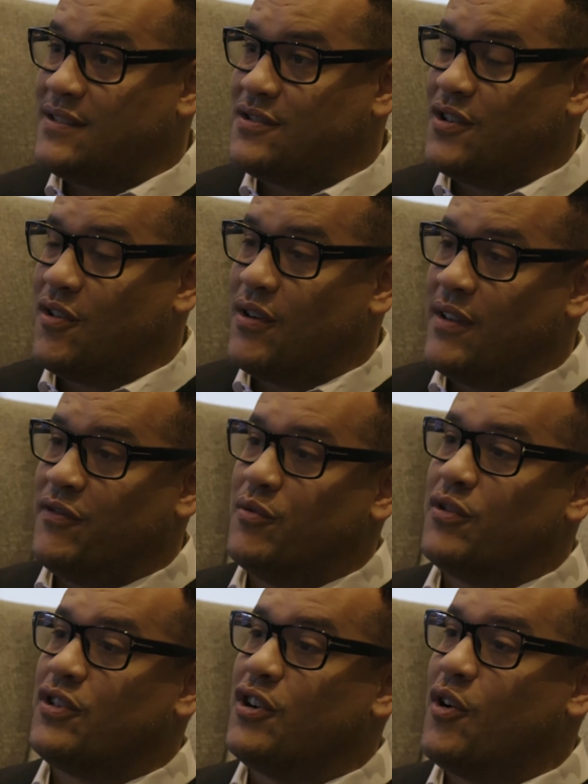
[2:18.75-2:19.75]
So if you
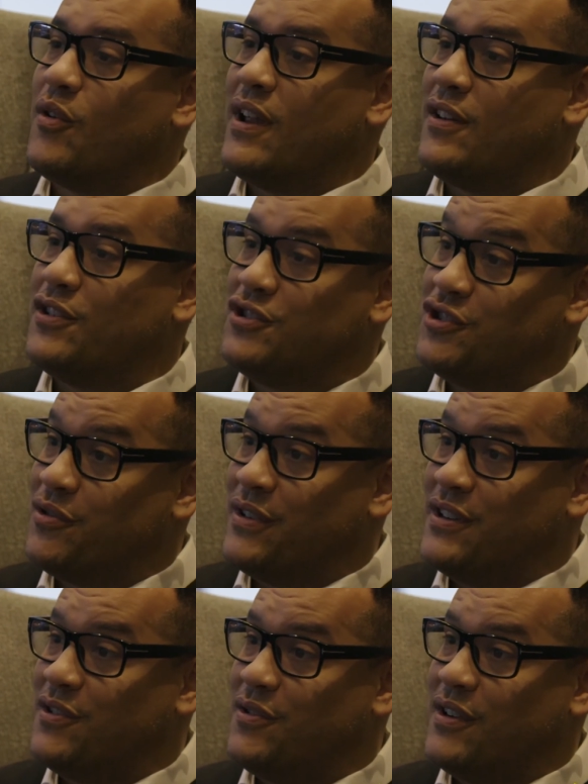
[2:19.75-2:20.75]
were to go down to
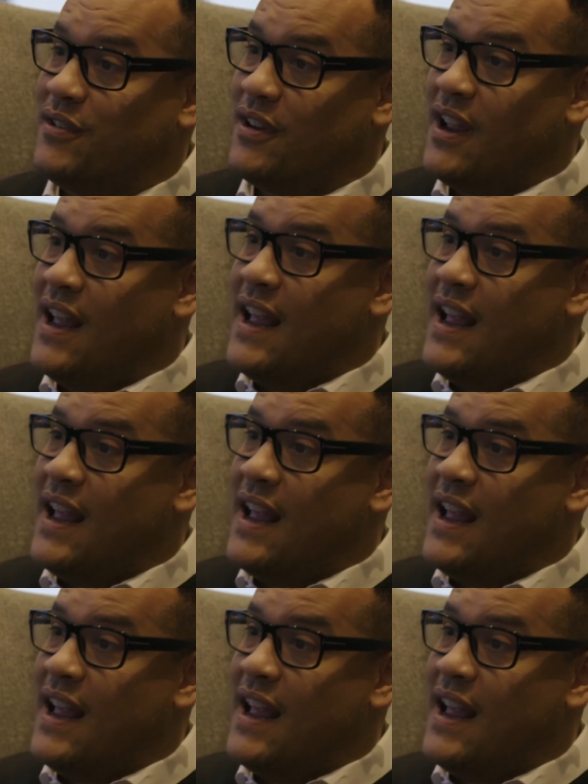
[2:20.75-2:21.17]
jury duty